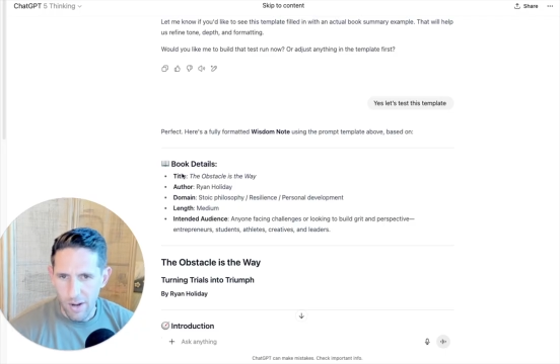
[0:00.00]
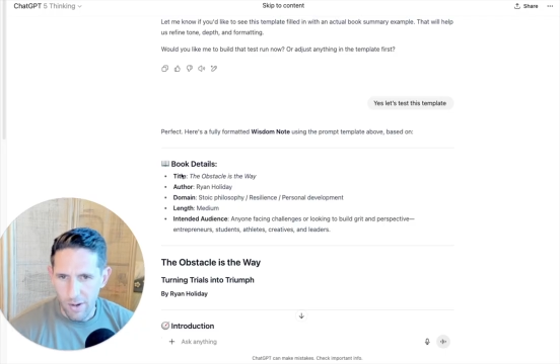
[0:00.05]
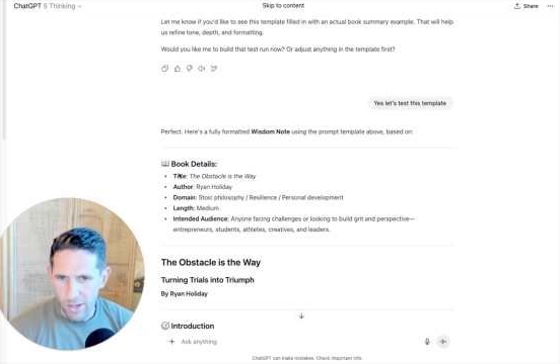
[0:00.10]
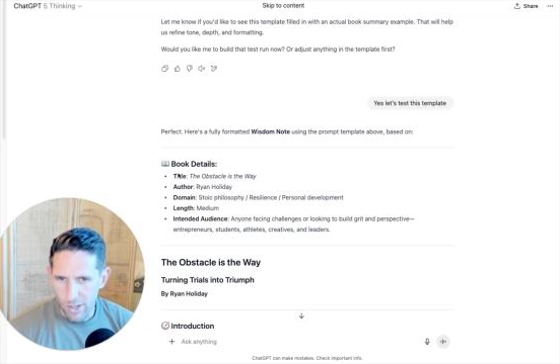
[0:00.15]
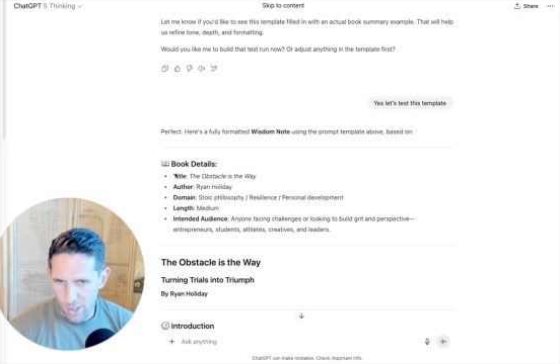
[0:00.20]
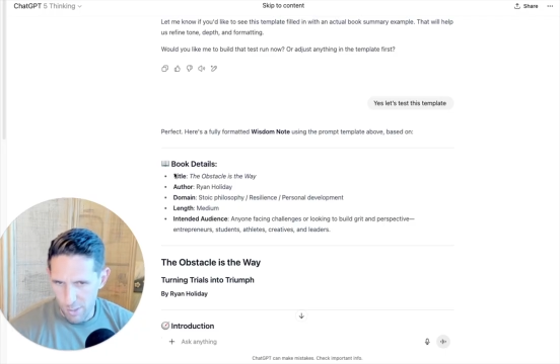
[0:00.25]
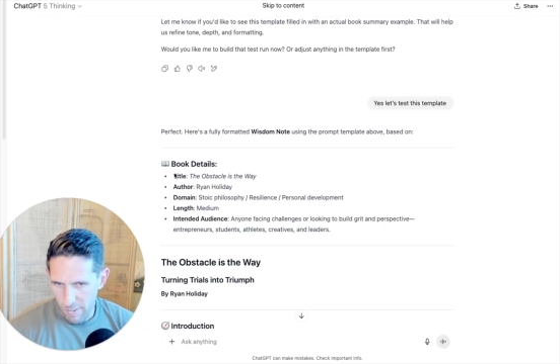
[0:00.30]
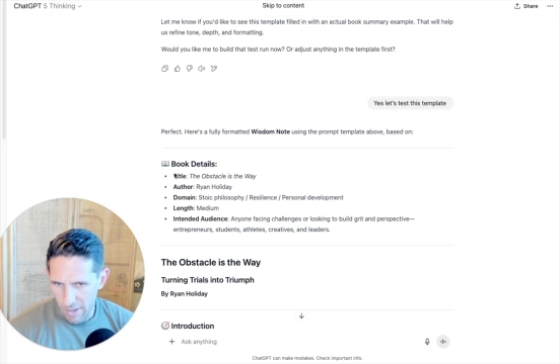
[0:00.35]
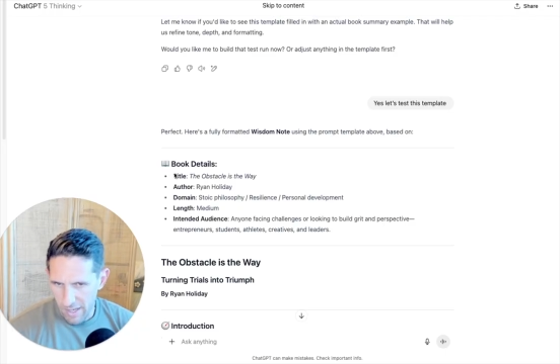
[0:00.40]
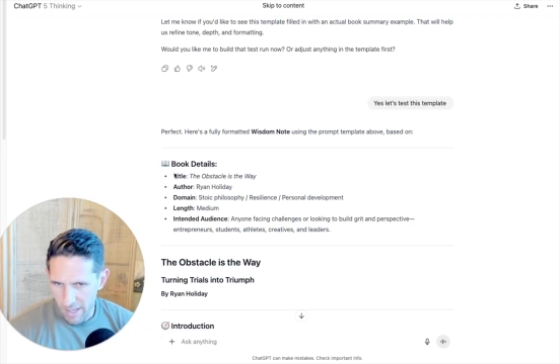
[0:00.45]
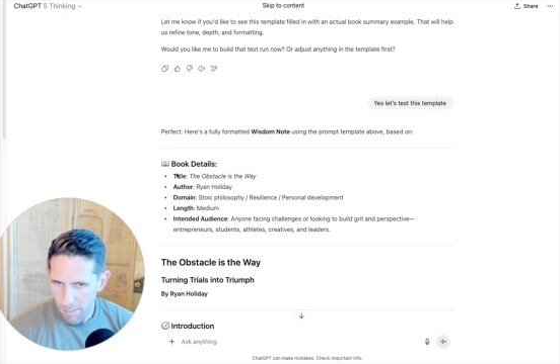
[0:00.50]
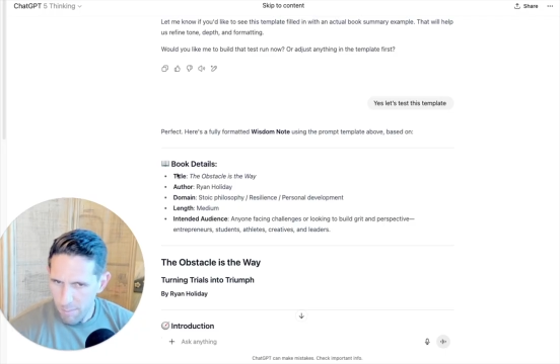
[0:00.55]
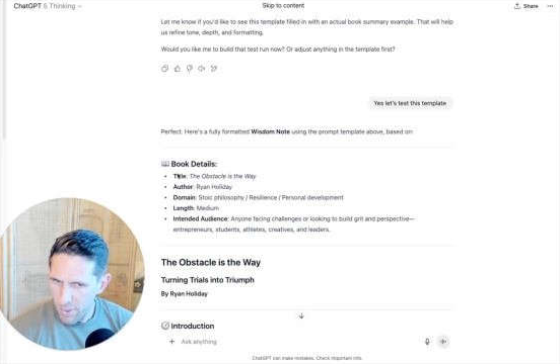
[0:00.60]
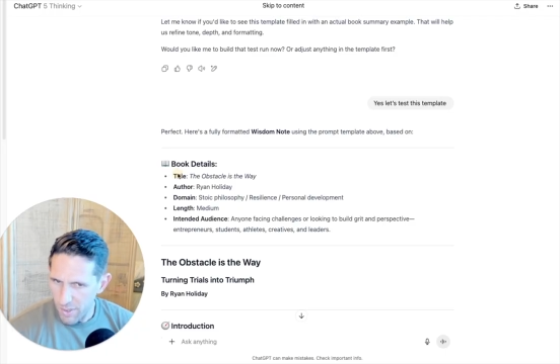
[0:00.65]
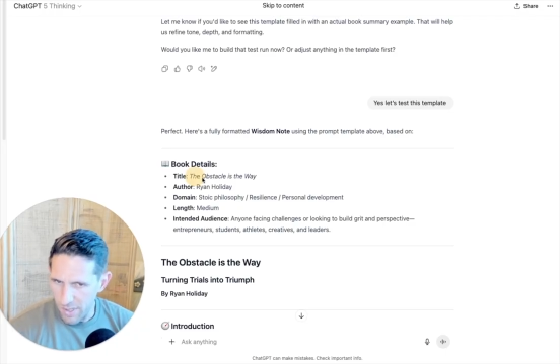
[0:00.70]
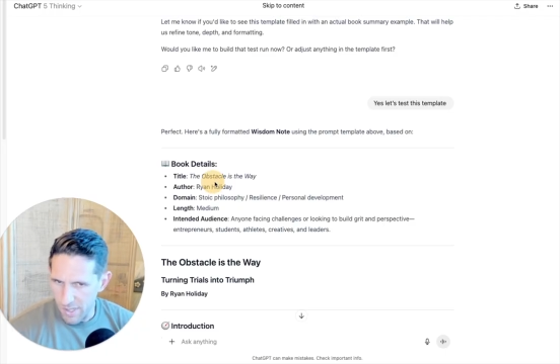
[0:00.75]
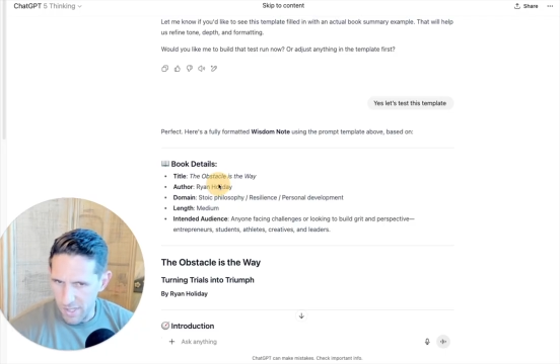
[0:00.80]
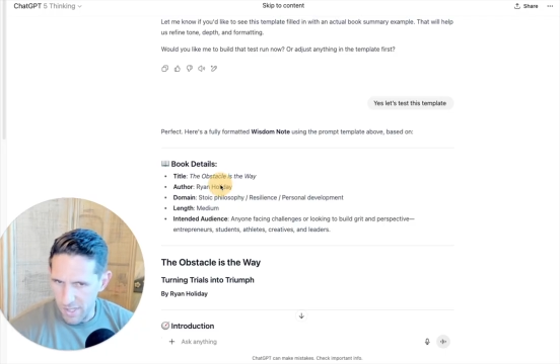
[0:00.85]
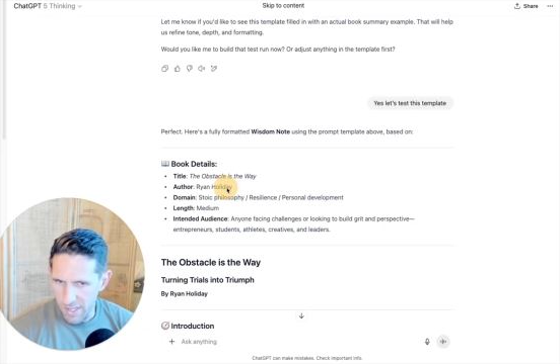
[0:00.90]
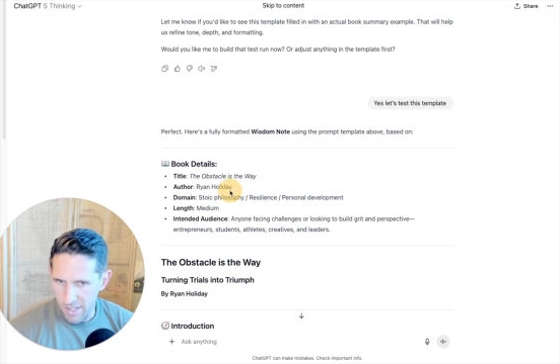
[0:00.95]
here's my
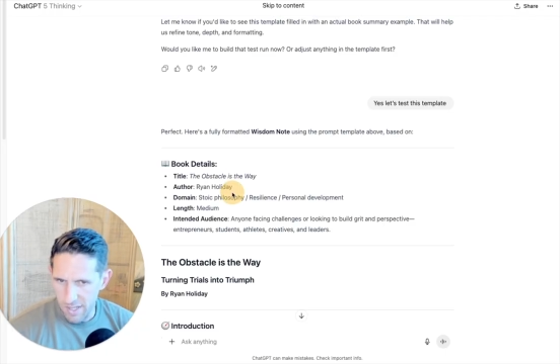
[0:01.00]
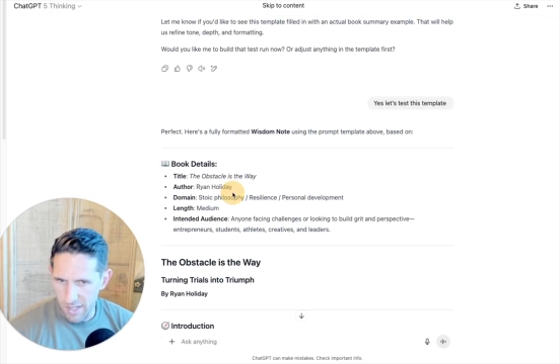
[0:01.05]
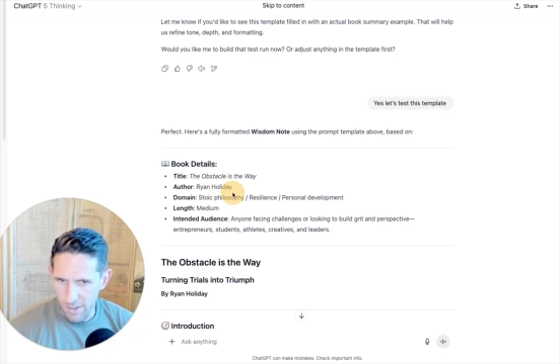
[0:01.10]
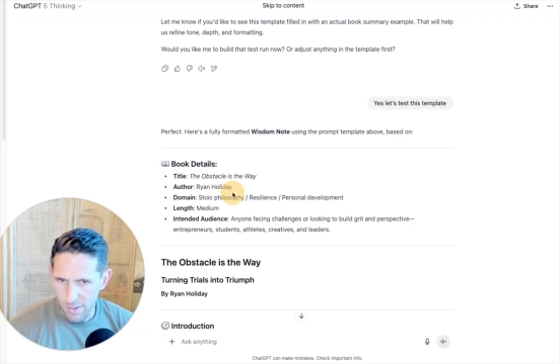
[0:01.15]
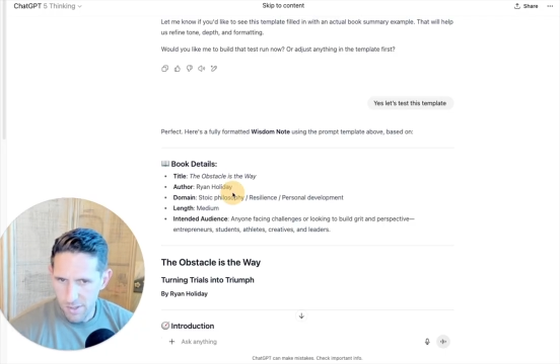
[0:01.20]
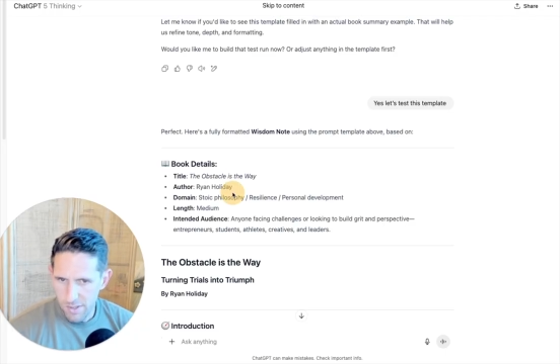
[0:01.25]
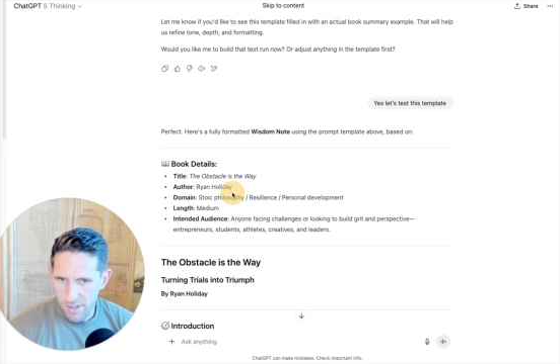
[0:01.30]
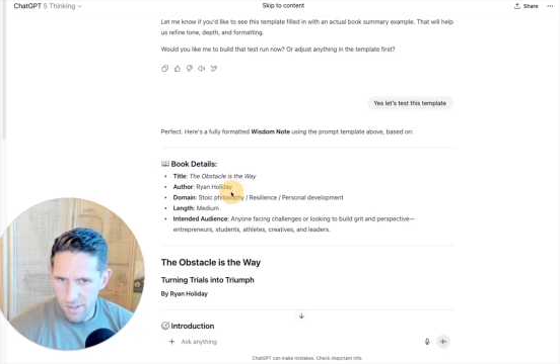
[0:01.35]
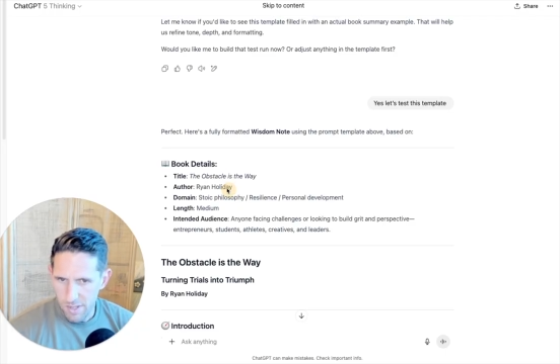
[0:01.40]
input details.